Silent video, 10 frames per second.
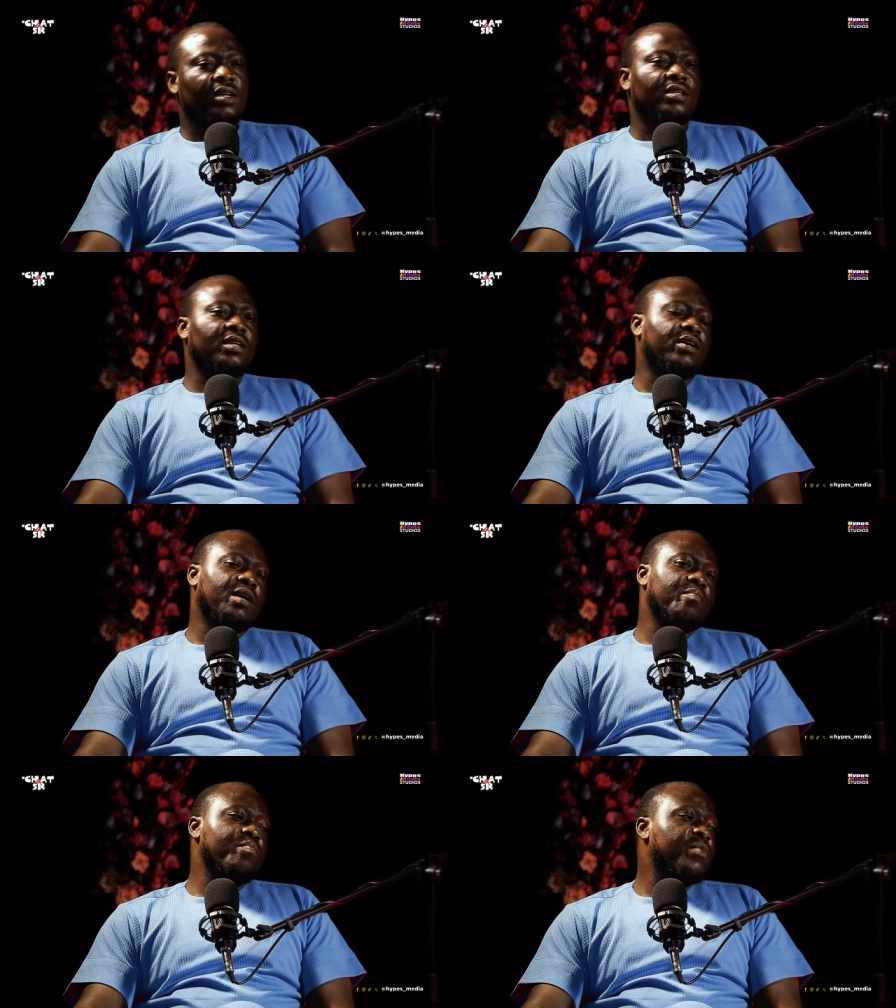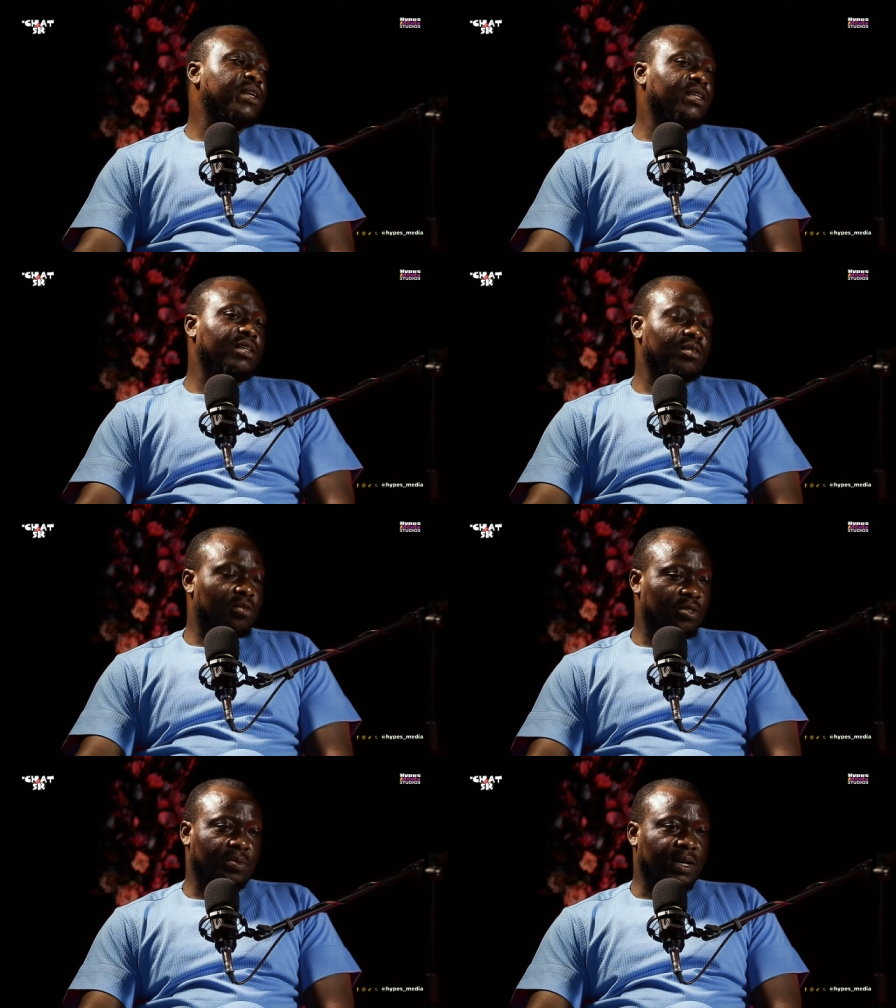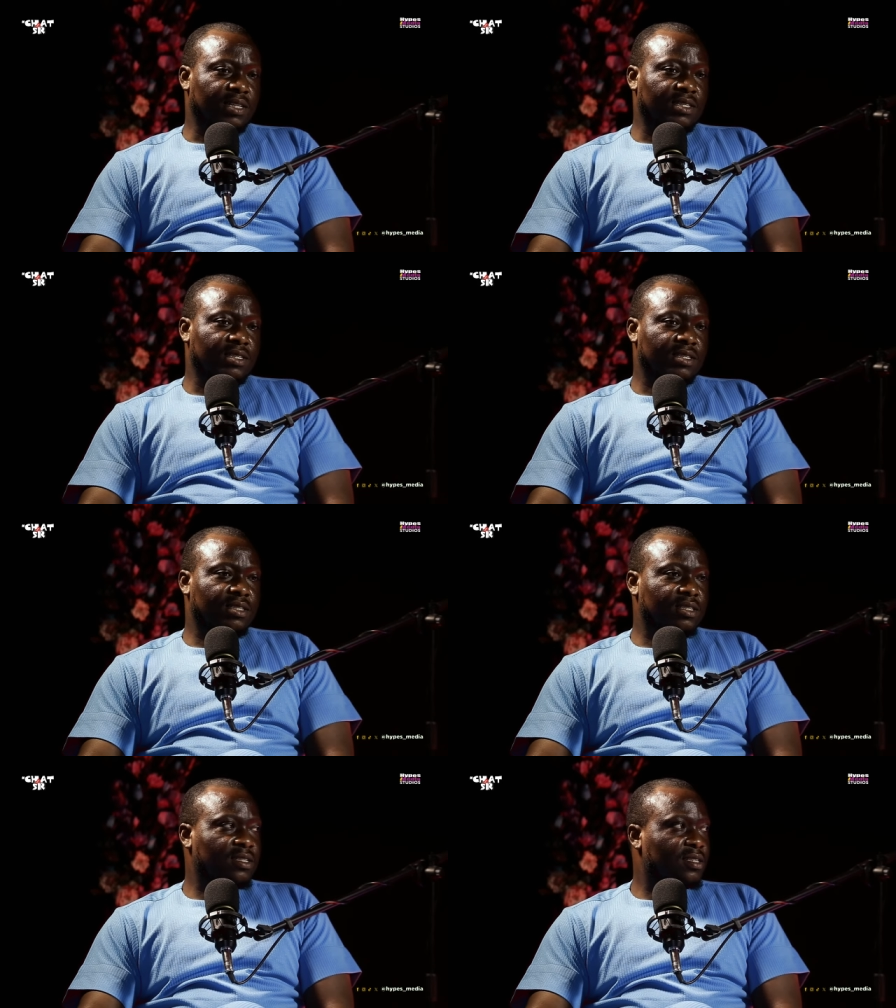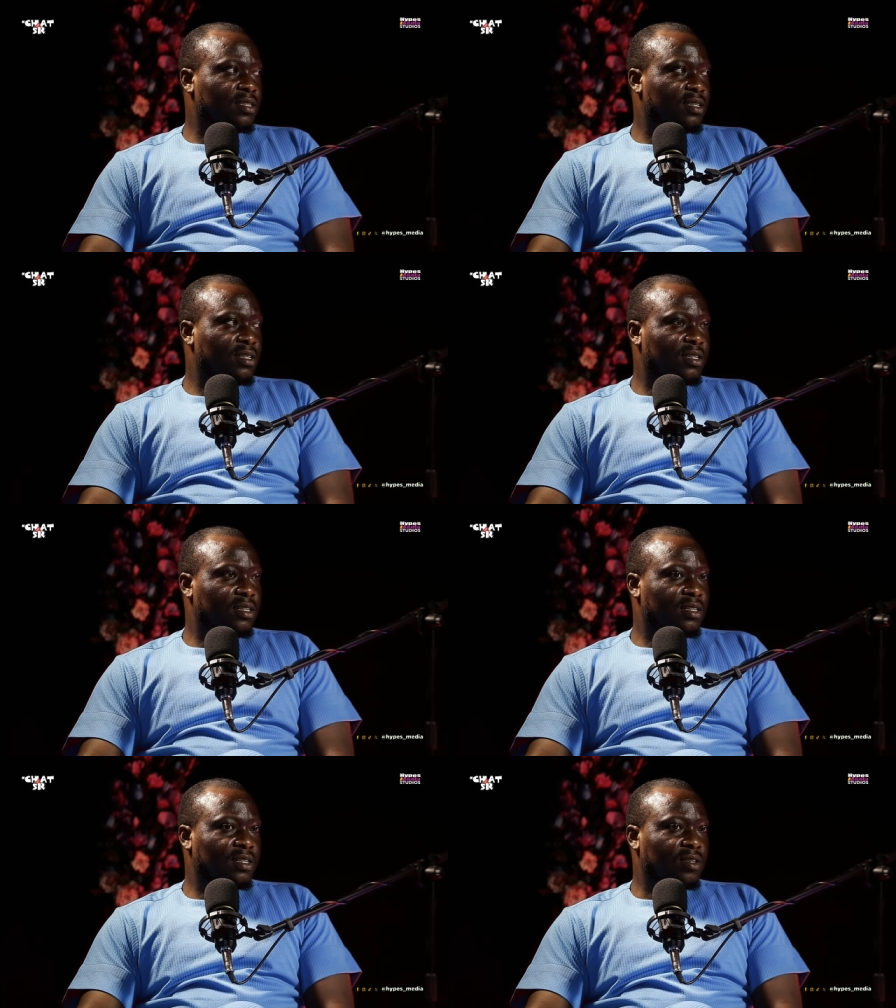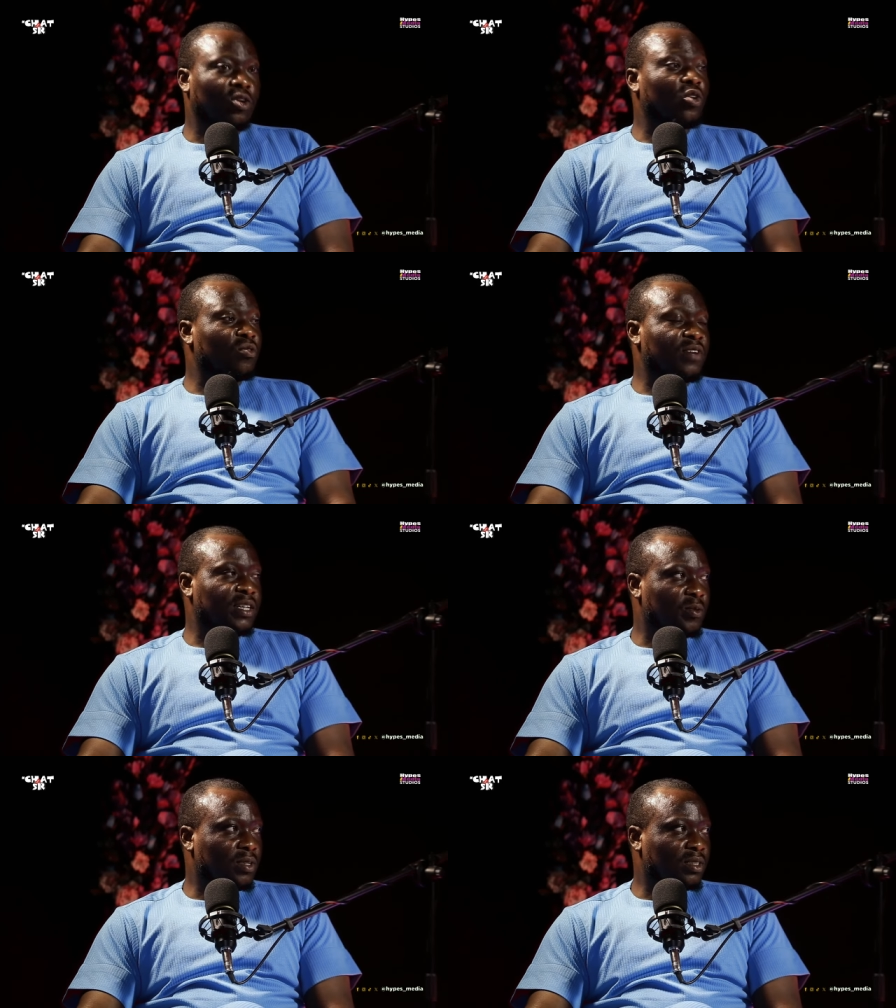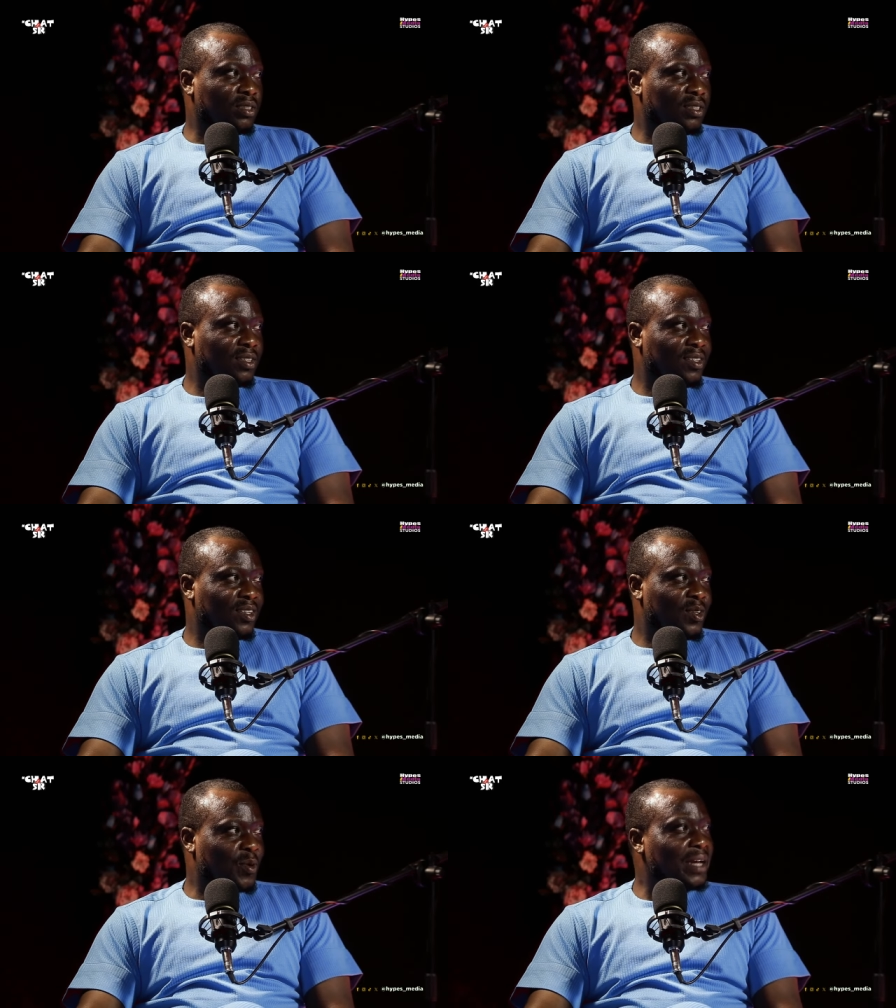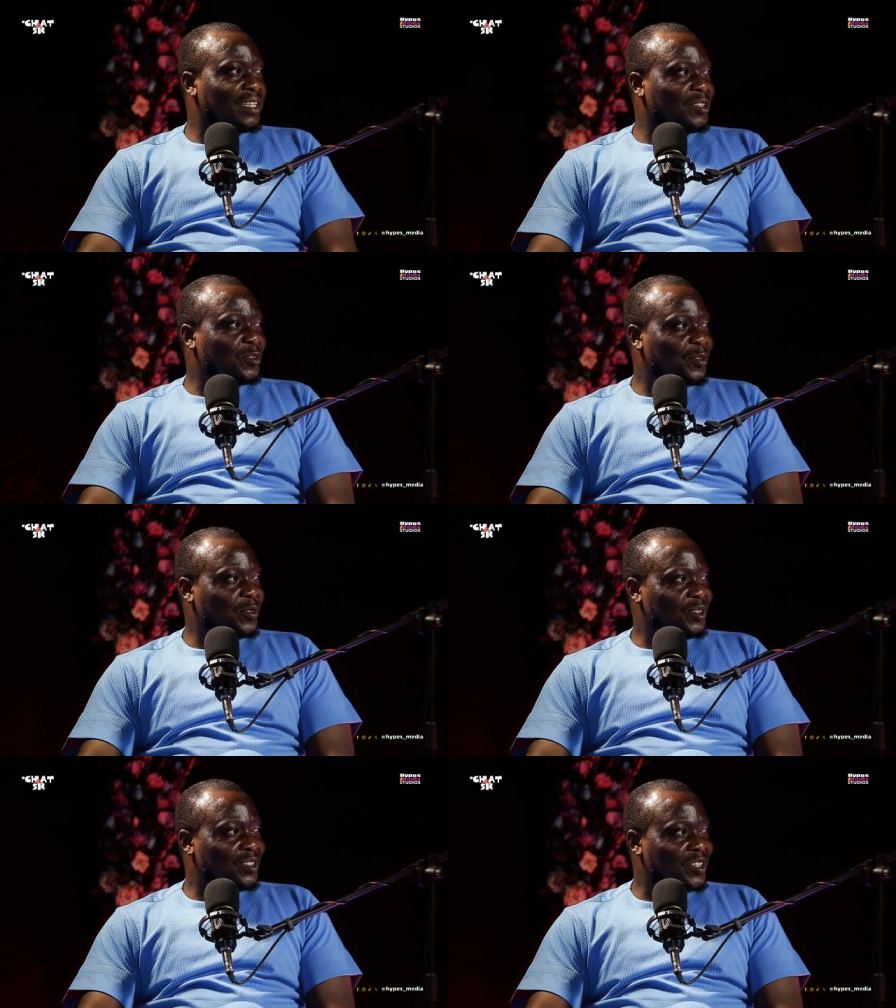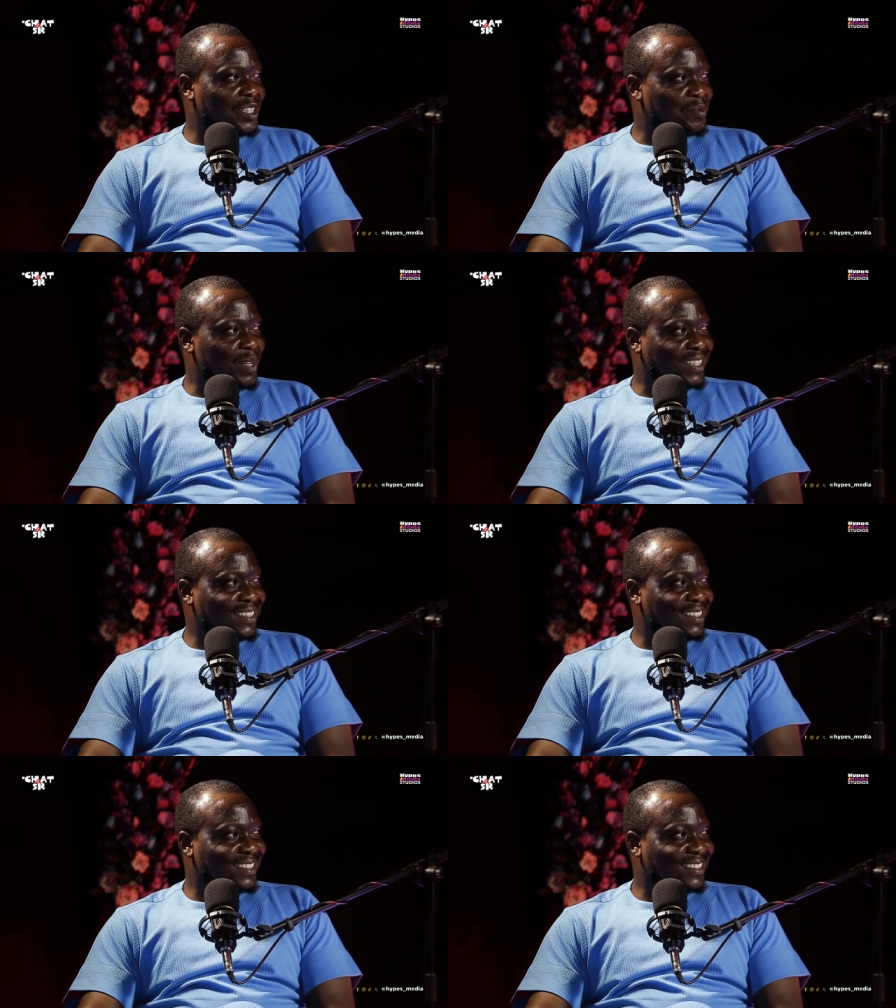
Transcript: There are many gospel artists all over the world. Yeah. Why did you choose Joyce Blessing?